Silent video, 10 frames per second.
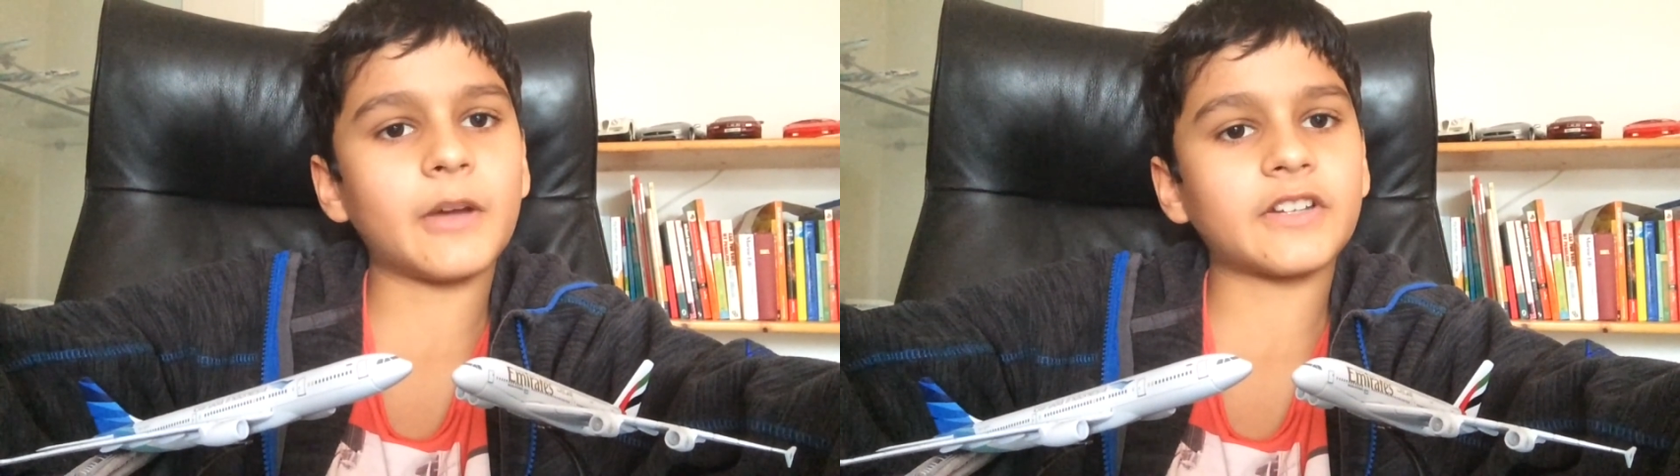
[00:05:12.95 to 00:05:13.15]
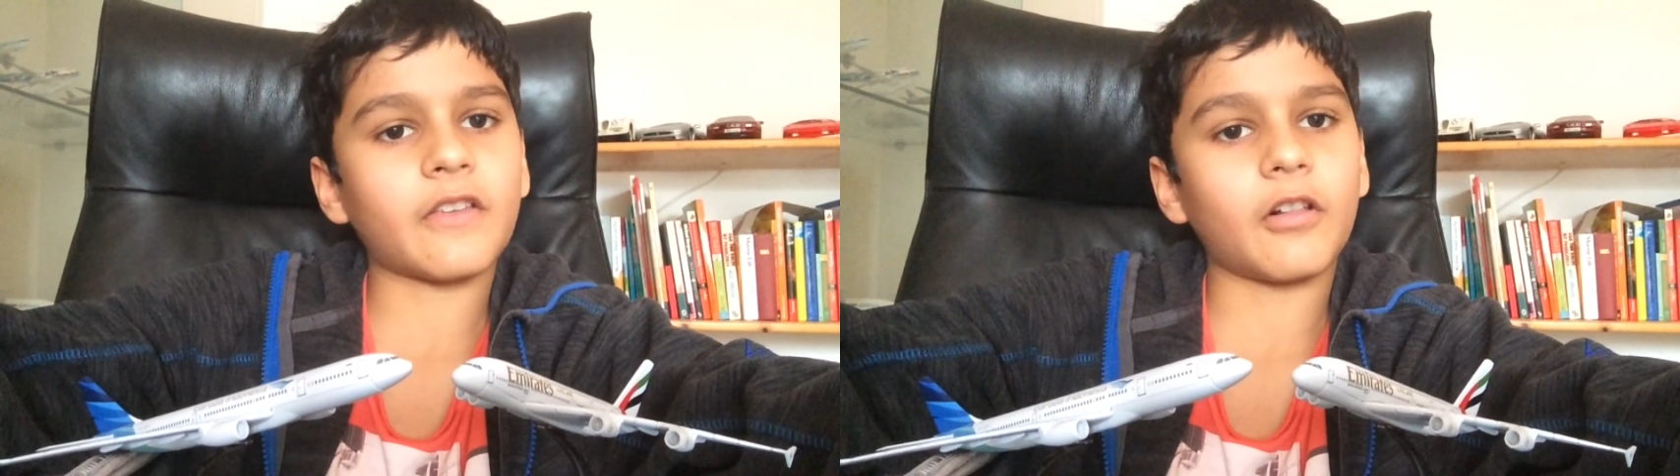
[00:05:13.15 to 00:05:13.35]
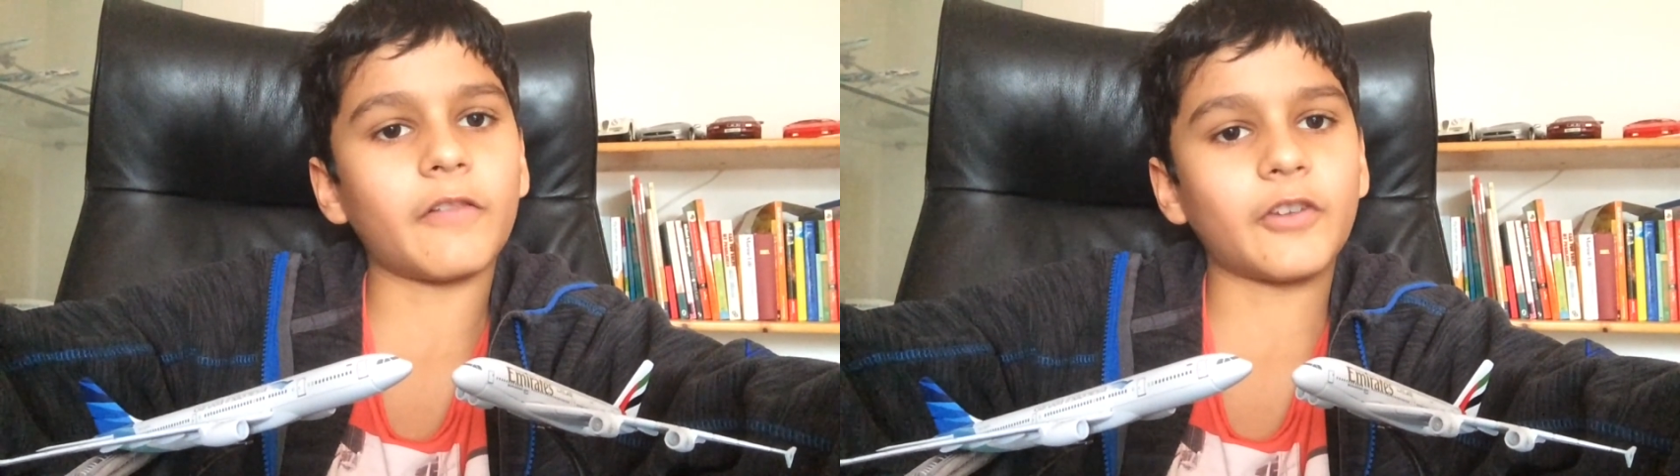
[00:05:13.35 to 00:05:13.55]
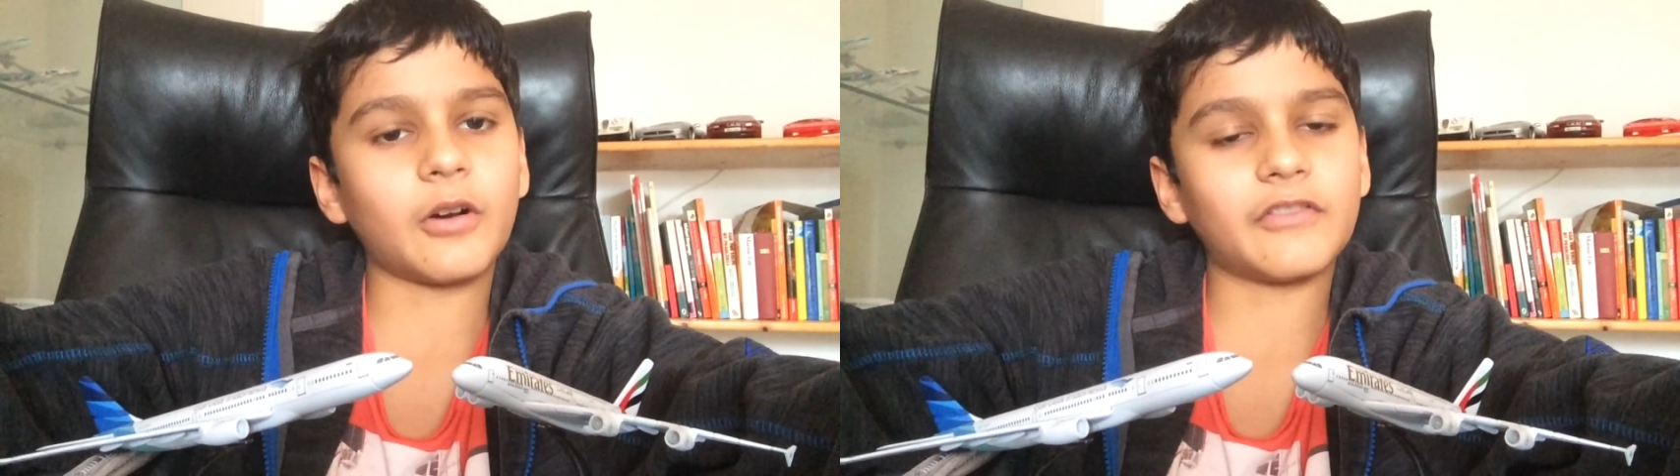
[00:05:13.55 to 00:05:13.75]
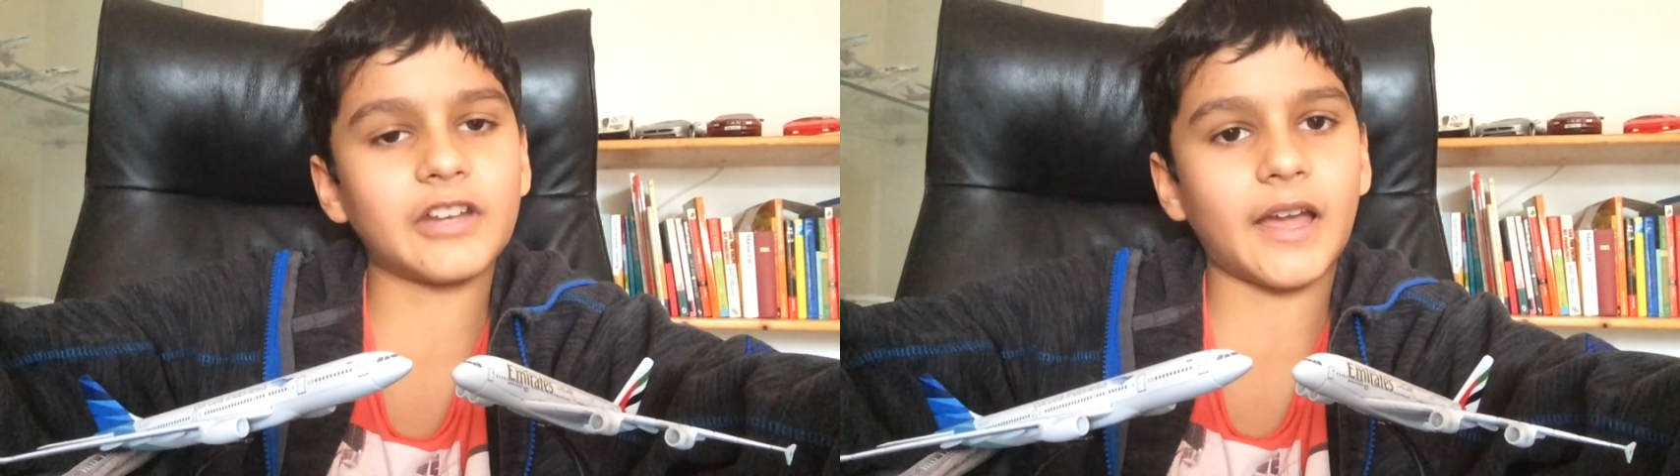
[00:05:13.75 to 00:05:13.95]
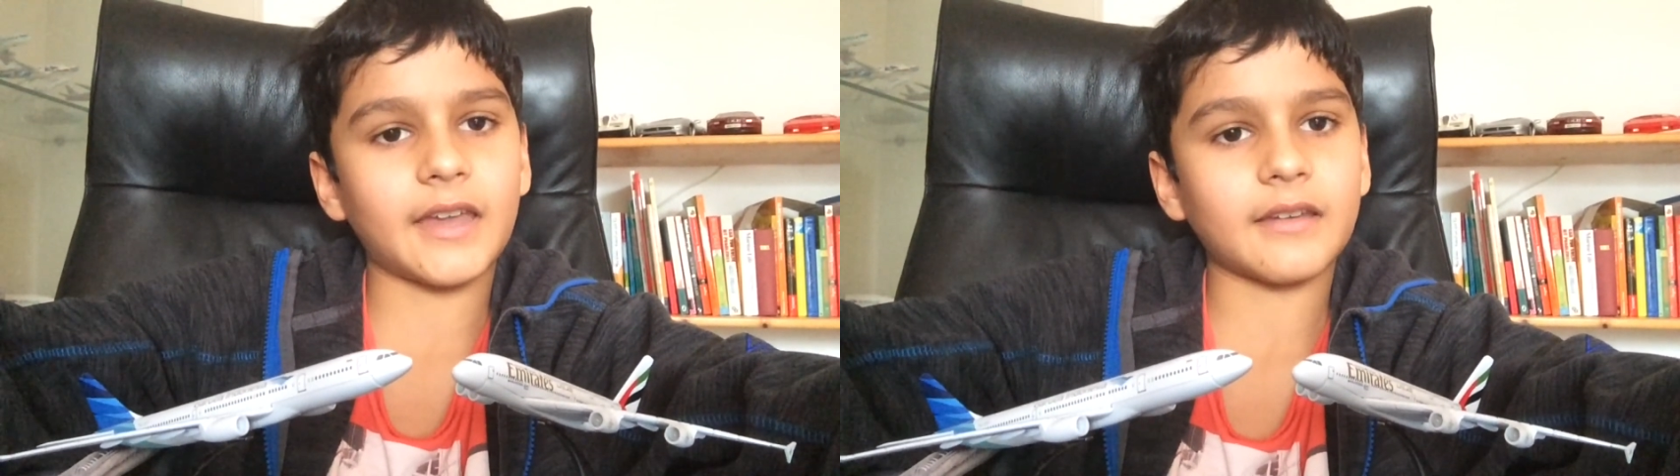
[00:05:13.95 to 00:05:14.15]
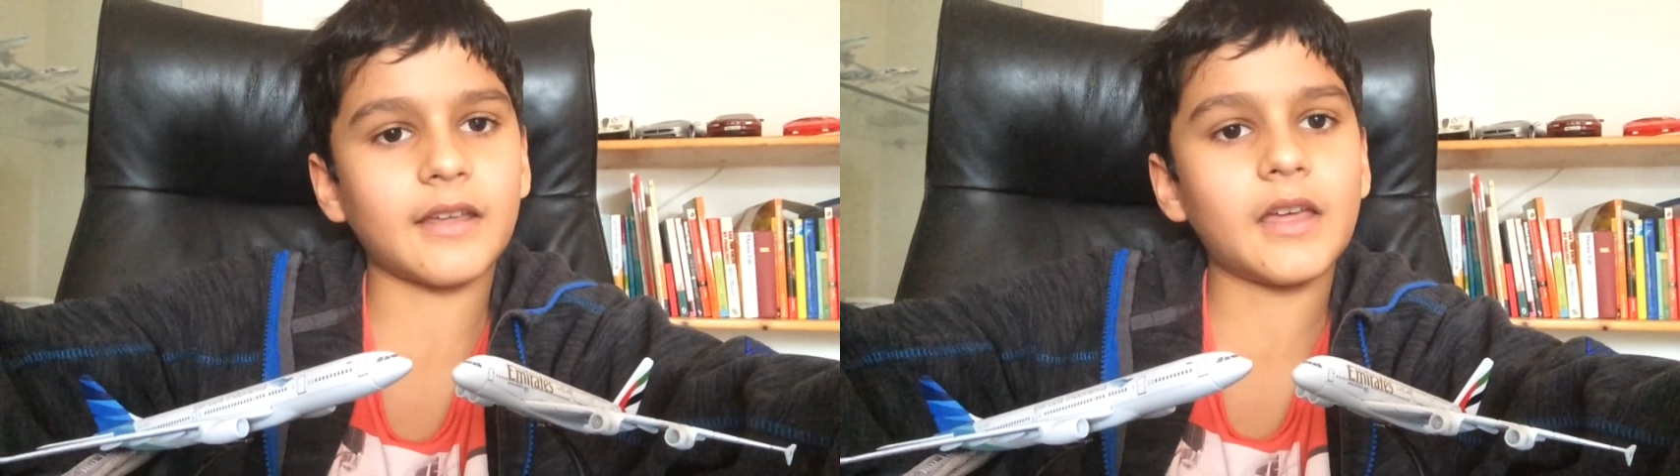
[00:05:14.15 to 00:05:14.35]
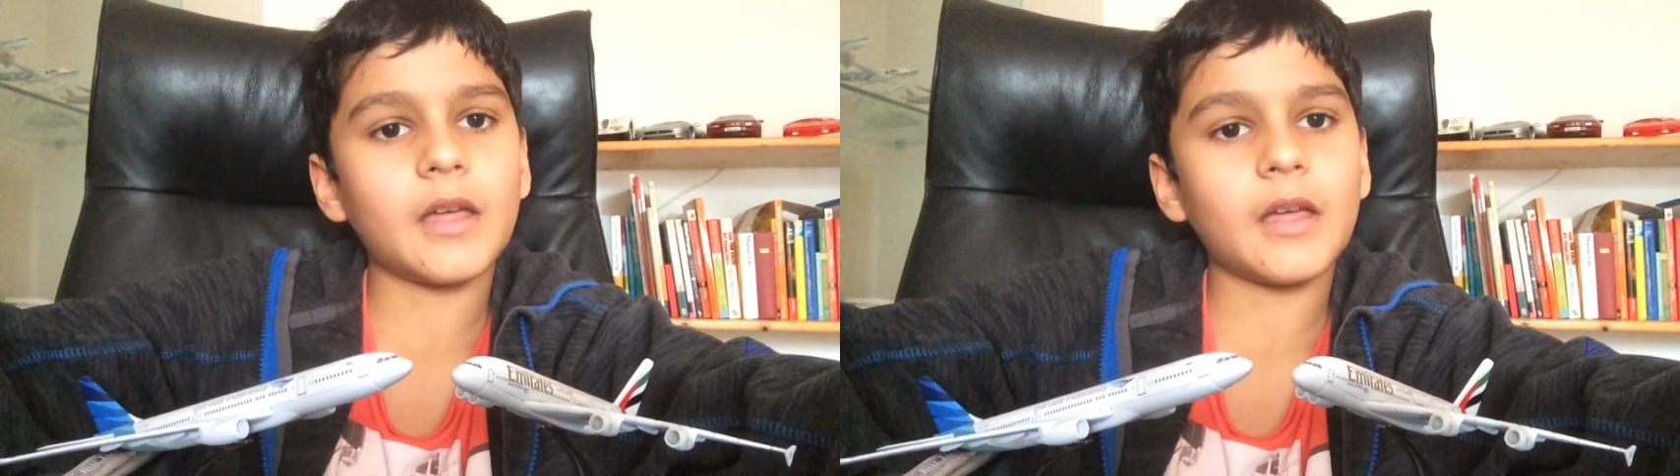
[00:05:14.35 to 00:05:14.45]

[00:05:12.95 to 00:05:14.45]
much solved overnight,